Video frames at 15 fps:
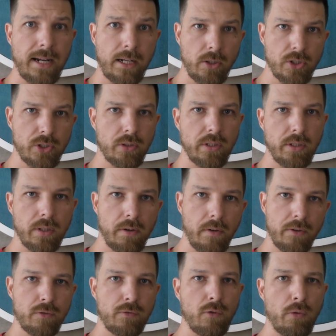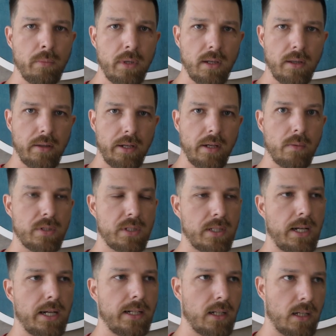I could still hear this formula that he was
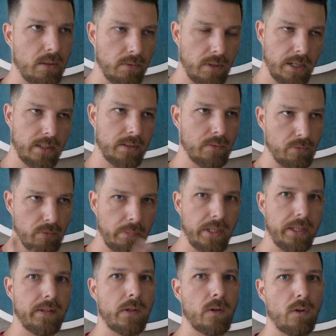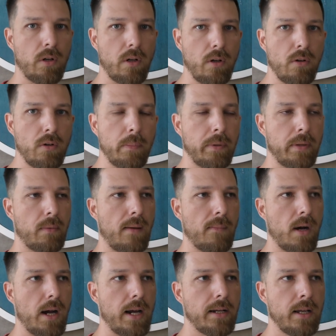saying, kind of like repeating on a loop in my
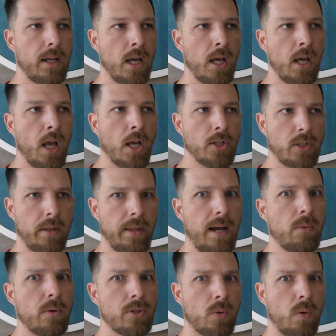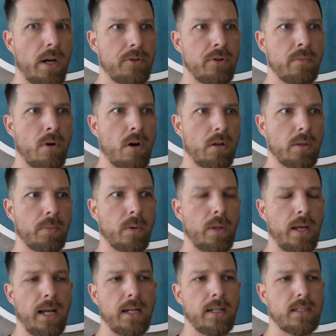mind. So that was quite remarkable
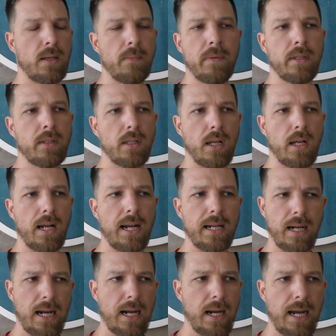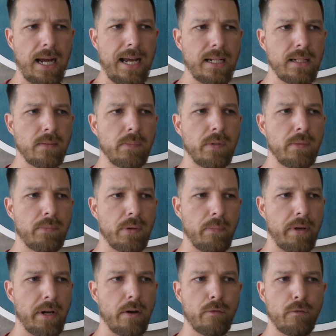and something that I hadn't been
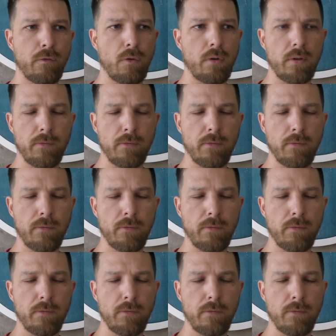prepared for.